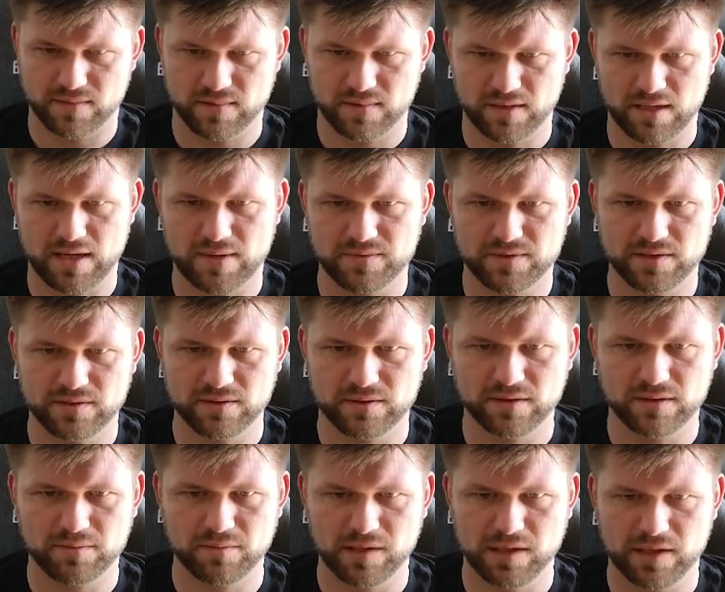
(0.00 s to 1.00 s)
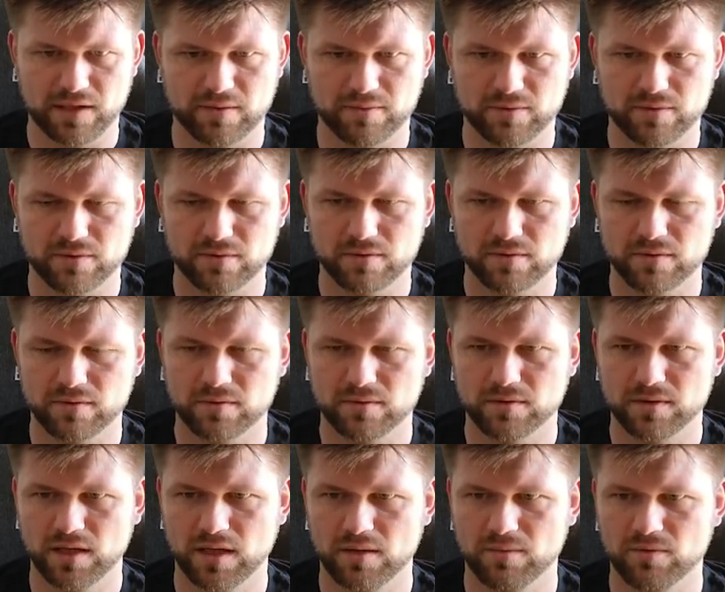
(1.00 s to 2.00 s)
Absolutely playable.
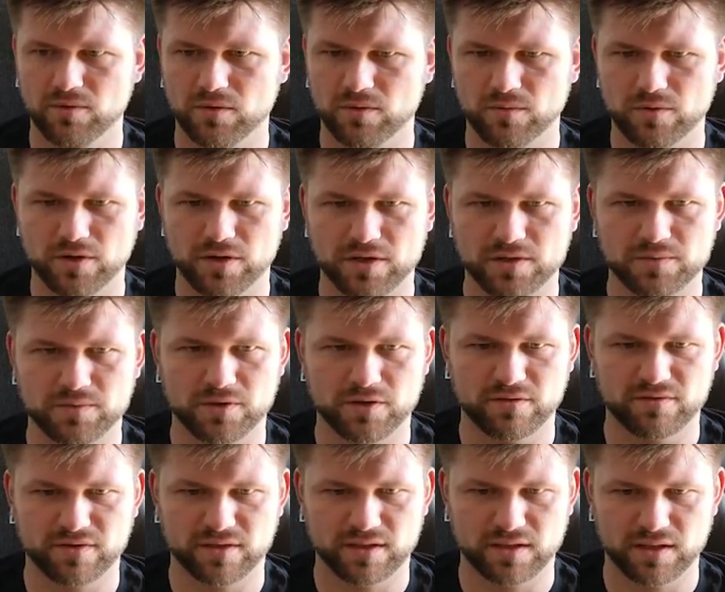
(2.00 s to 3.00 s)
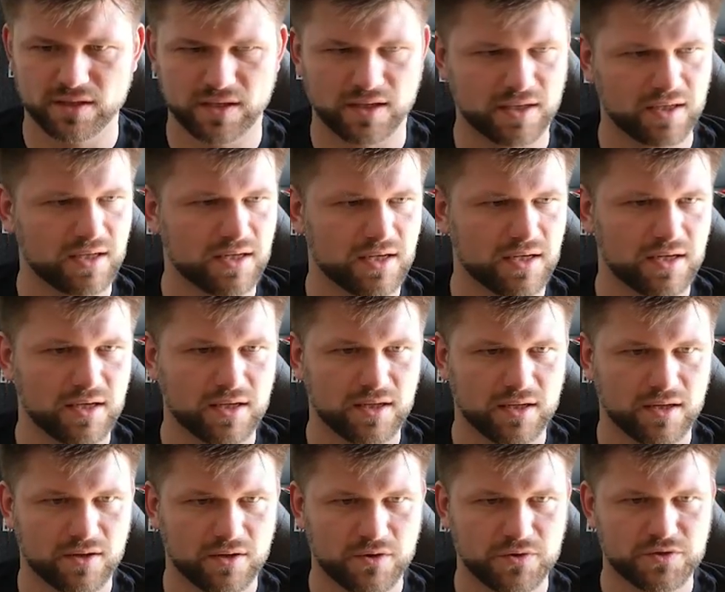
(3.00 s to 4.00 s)
Keyboard works perfectly.
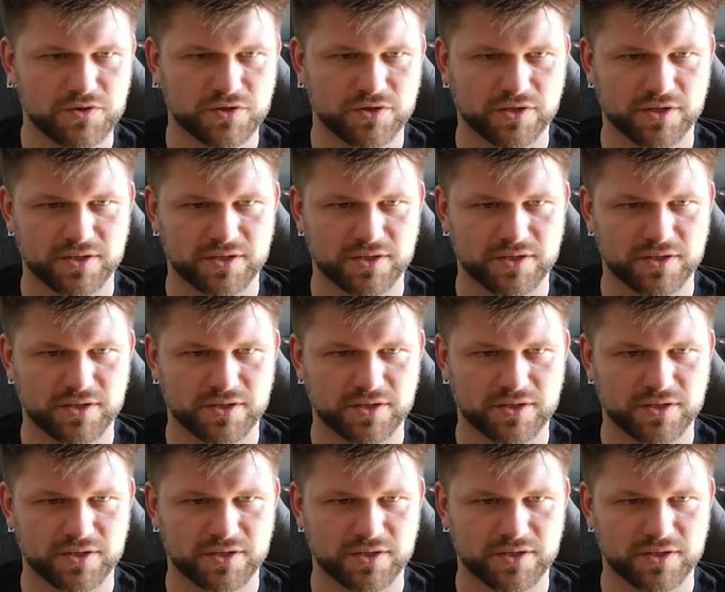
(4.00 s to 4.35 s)
Whose turn is